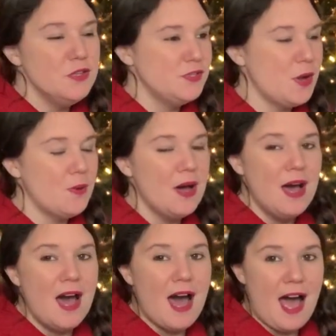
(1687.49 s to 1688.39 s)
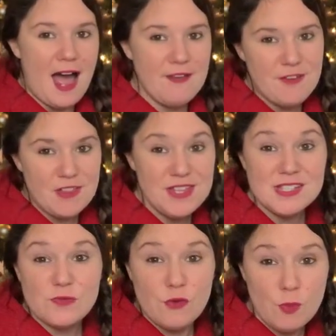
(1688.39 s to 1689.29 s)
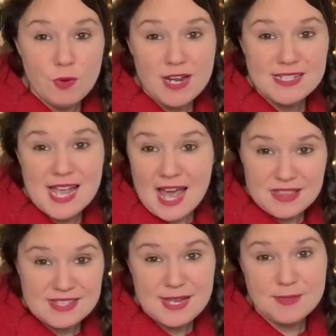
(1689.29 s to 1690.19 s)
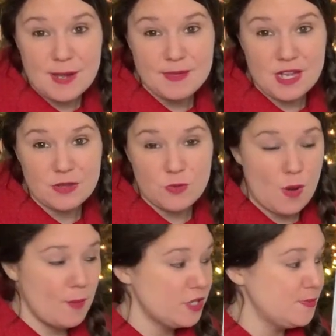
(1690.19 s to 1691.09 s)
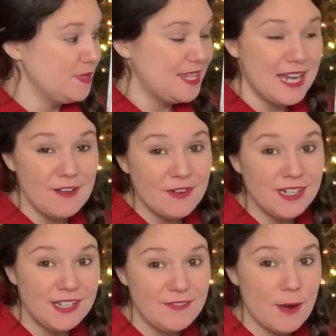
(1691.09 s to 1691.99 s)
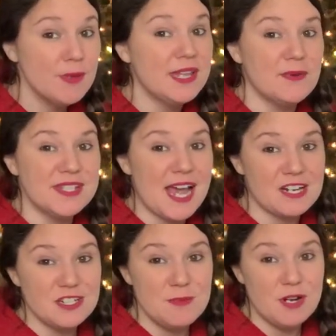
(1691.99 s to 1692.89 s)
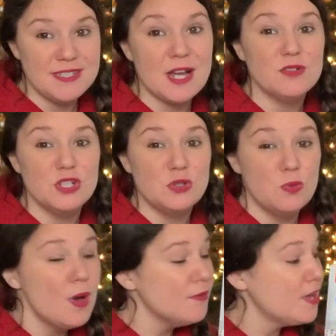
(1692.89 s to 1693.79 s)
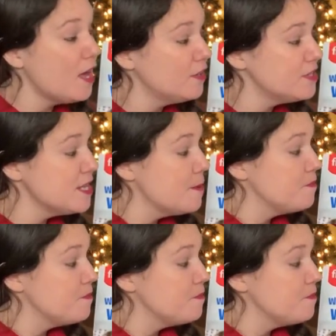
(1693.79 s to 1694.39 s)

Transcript: So I found these full price at the same time at other Walmarts, but then I finally found one that was actually marked down to $12,